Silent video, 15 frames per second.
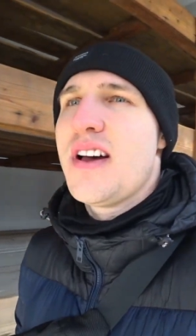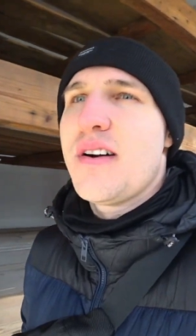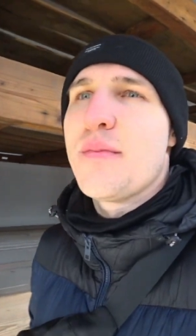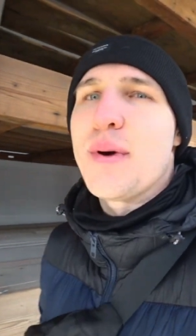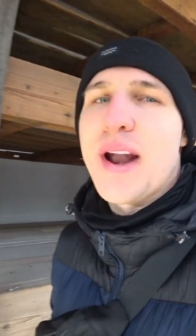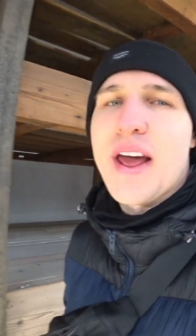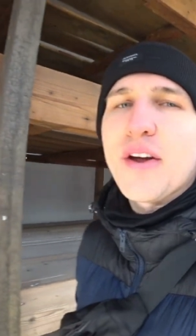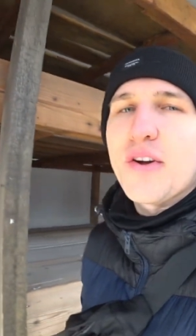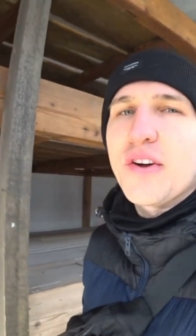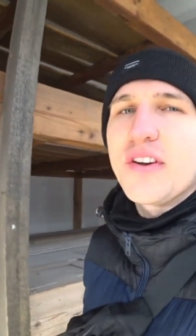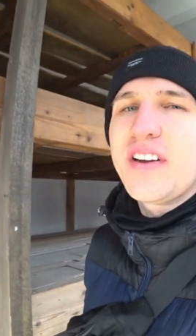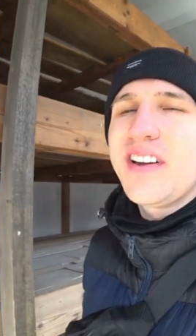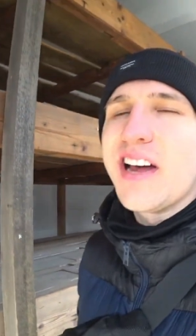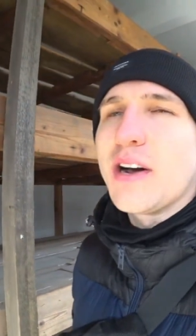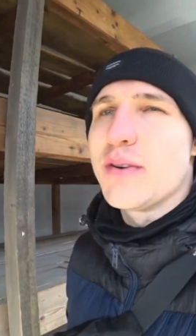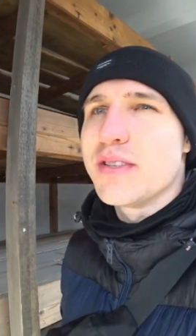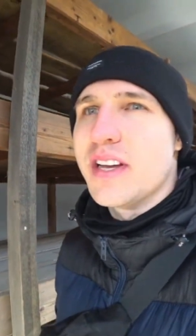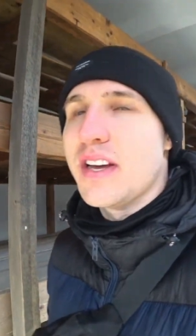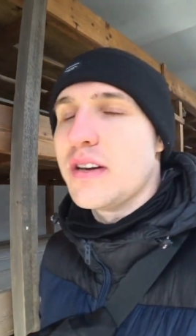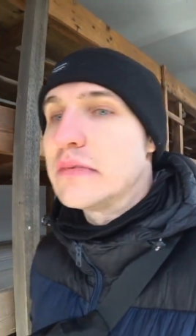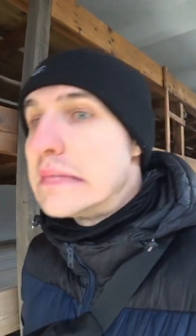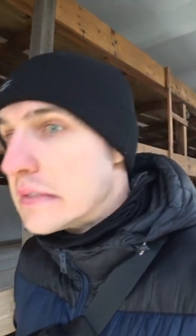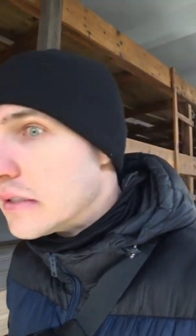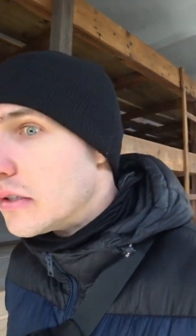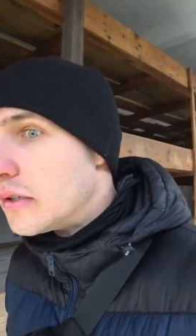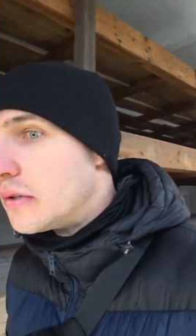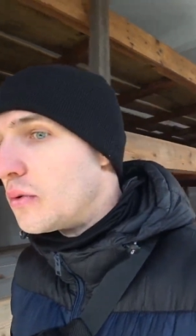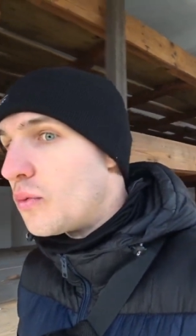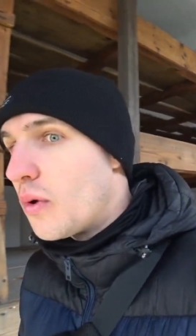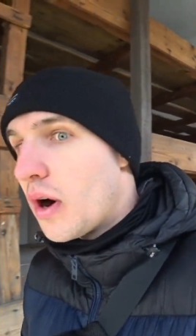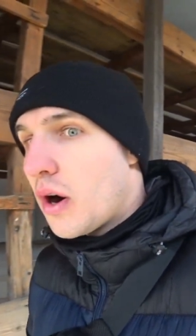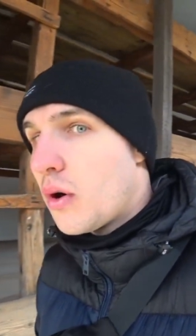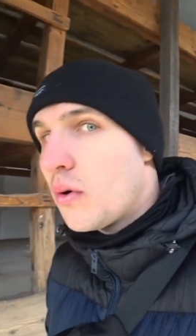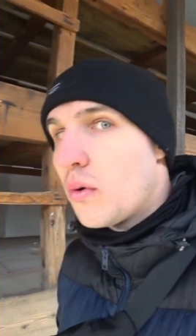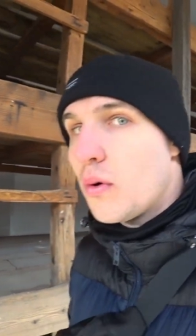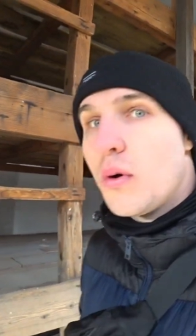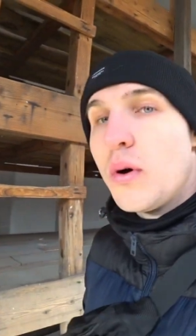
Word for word: When I heard it, I was like, whoa.